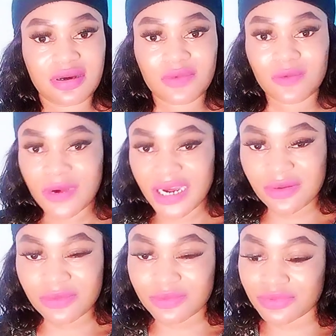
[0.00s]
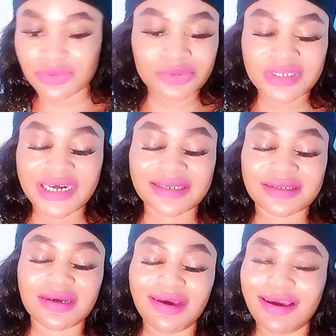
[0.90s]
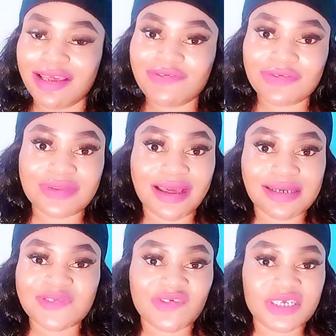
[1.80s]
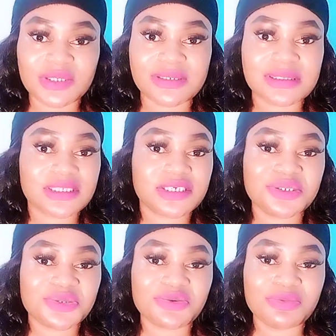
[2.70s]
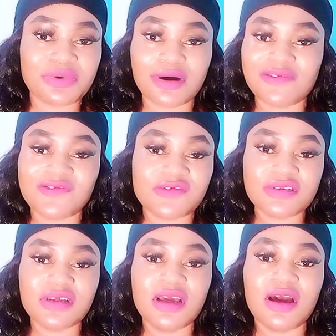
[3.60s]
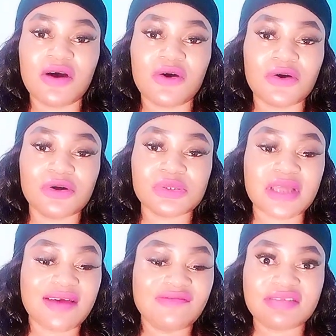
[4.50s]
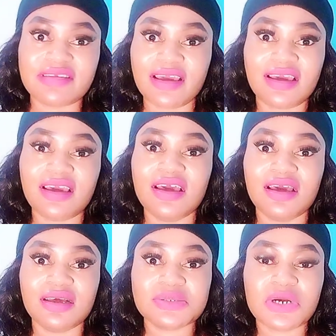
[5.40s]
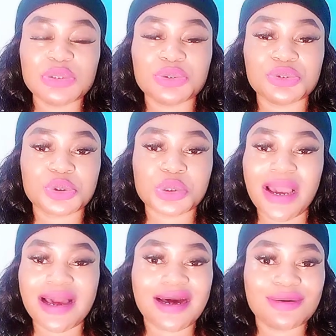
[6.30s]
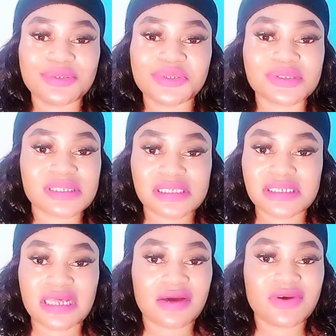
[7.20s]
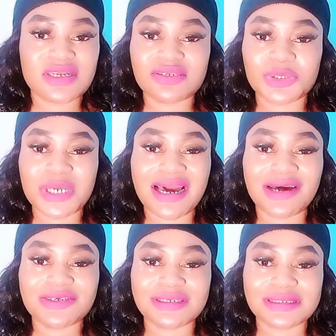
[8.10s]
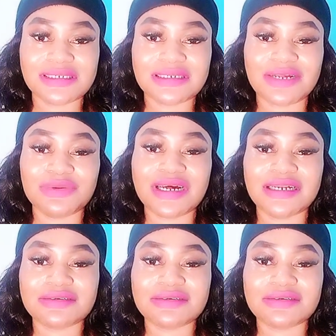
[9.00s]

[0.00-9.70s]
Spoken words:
Why would you do that? If you exfoliate your skin too often or every day, it's going to dry out your skin. And when it dry out your skin, it